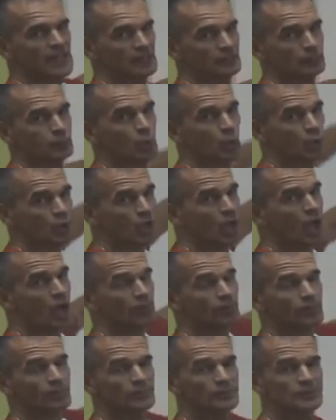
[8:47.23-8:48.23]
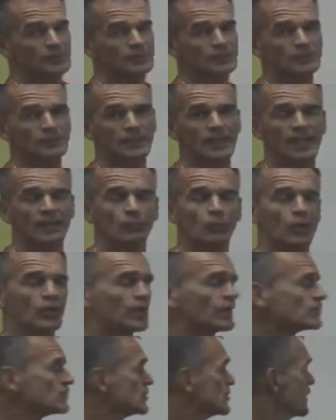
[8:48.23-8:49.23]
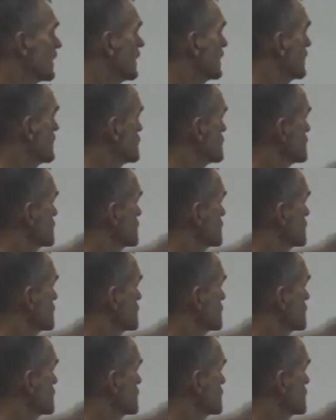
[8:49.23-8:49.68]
and pull up. And what I'm saying